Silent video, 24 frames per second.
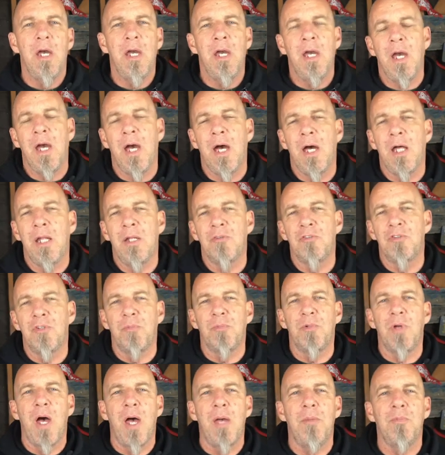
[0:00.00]
and
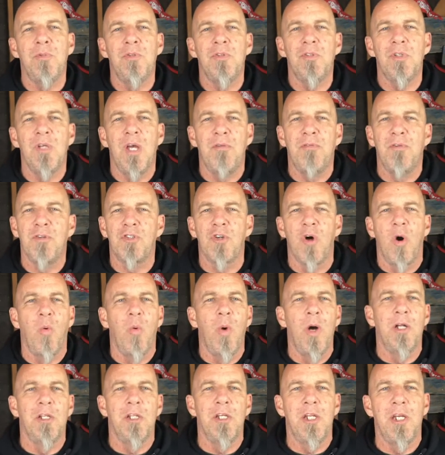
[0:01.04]
sometimes if it's all
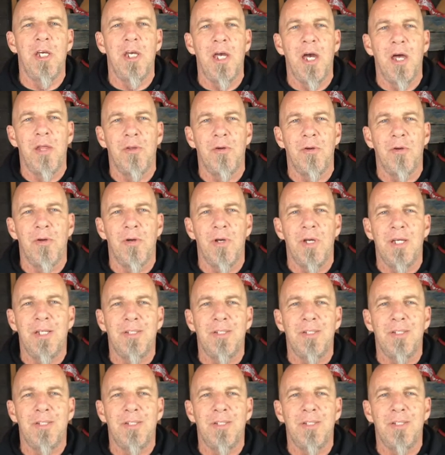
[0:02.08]
welded together,